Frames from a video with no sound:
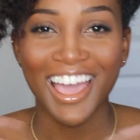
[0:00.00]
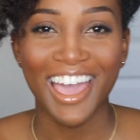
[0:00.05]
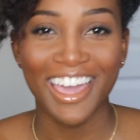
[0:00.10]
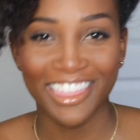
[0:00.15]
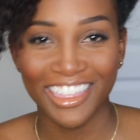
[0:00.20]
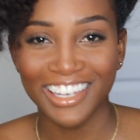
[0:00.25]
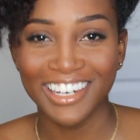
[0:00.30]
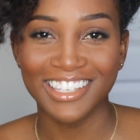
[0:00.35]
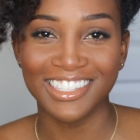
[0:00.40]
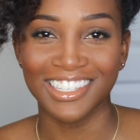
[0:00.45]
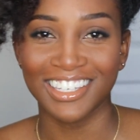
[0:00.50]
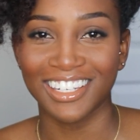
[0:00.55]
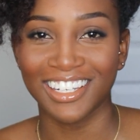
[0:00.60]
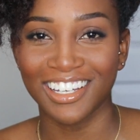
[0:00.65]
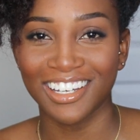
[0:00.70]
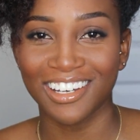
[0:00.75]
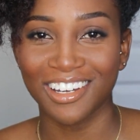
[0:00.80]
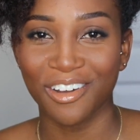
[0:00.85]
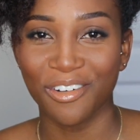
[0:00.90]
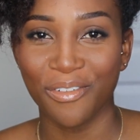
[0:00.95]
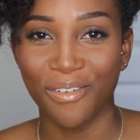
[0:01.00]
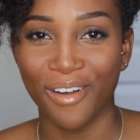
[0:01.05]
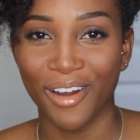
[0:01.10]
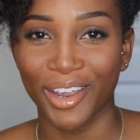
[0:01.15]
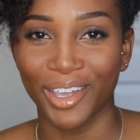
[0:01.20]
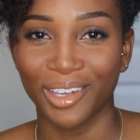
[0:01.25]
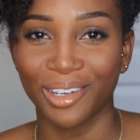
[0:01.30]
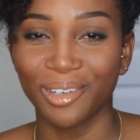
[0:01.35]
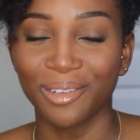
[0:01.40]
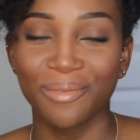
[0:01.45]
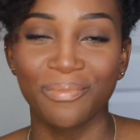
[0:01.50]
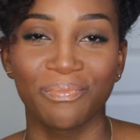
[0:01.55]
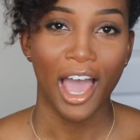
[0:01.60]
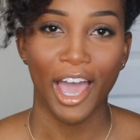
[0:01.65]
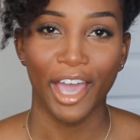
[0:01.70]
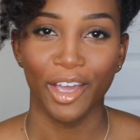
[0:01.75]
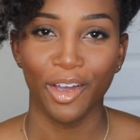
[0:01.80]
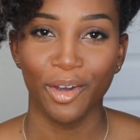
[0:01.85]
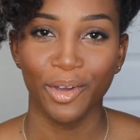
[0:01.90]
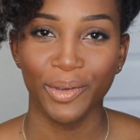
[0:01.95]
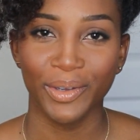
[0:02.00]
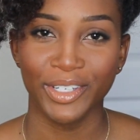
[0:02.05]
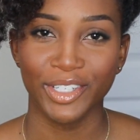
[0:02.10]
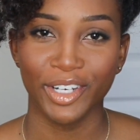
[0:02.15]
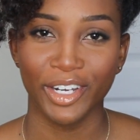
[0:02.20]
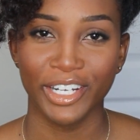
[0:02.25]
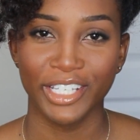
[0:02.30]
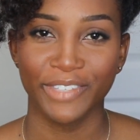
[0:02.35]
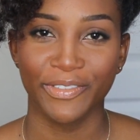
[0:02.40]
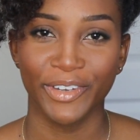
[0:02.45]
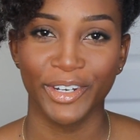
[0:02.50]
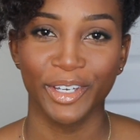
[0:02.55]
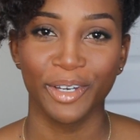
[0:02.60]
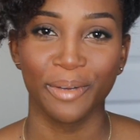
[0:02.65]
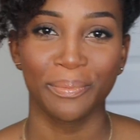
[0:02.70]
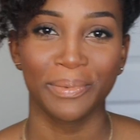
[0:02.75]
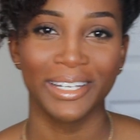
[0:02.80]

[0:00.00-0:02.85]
I think this is a look for you. I hope you enjoyed this video.